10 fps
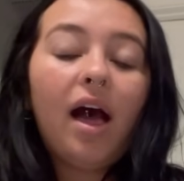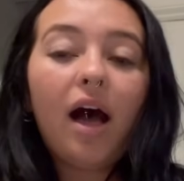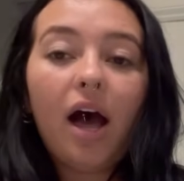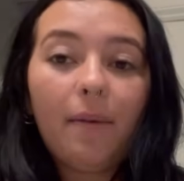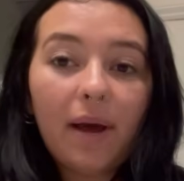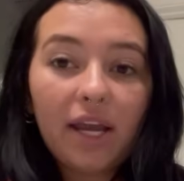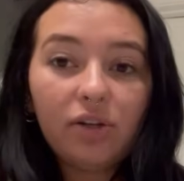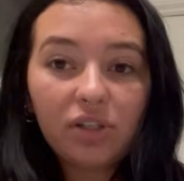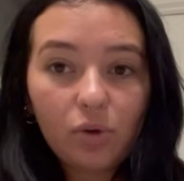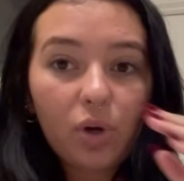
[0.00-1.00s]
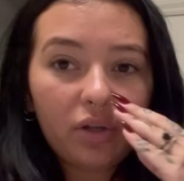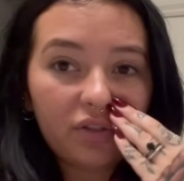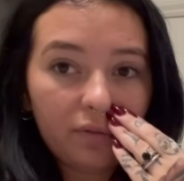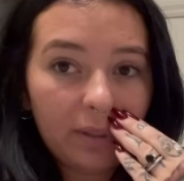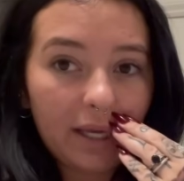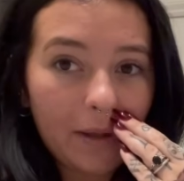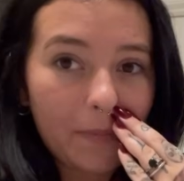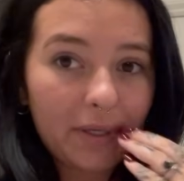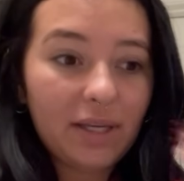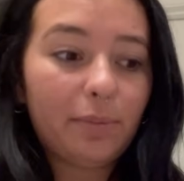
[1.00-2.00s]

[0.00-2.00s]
I use an oil, it's from my company,